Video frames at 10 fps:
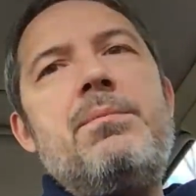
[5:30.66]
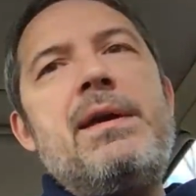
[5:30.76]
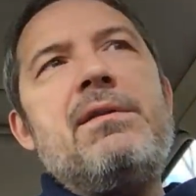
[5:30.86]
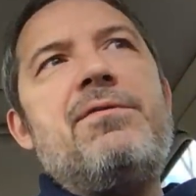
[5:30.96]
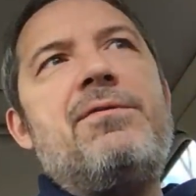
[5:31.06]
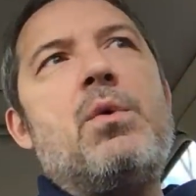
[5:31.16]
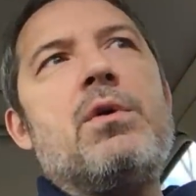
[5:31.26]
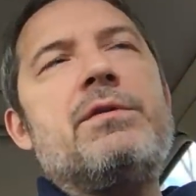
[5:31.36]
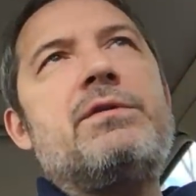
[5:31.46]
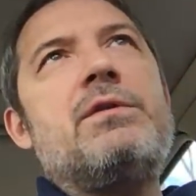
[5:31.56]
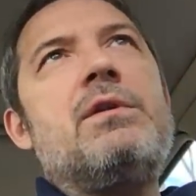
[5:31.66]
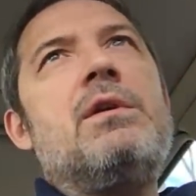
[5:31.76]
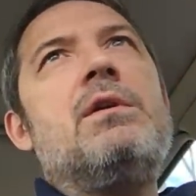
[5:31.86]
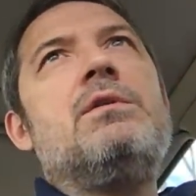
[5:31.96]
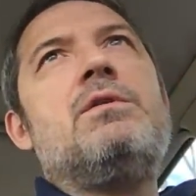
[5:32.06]
being forced
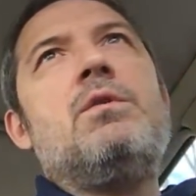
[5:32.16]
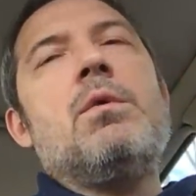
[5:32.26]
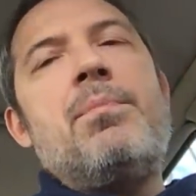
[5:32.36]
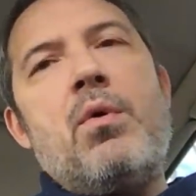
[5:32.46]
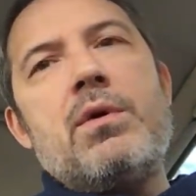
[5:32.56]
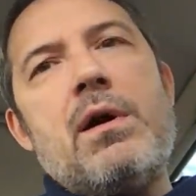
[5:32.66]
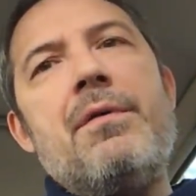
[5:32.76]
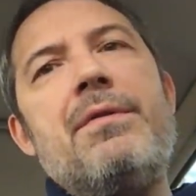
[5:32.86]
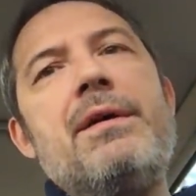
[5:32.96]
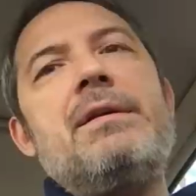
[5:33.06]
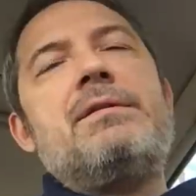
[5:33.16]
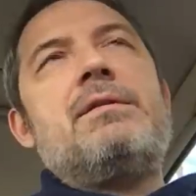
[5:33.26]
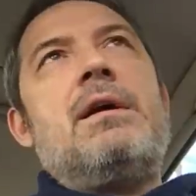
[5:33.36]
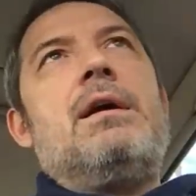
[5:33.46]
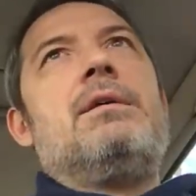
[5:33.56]
to report on
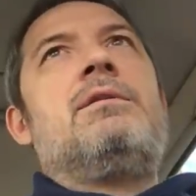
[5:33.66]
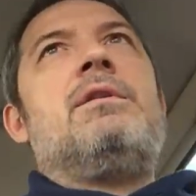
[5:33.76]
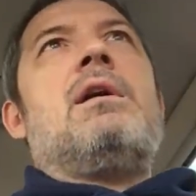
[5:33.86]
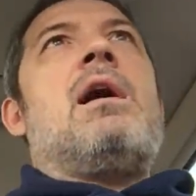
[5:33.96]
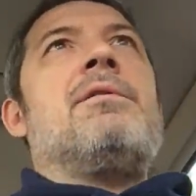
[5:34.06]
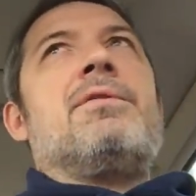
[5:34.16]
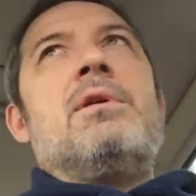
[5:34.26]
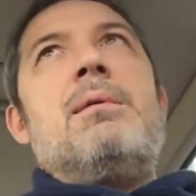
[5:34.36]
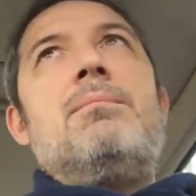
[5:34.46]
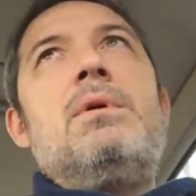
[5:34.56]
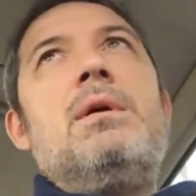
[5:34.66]
this, uh, to offer up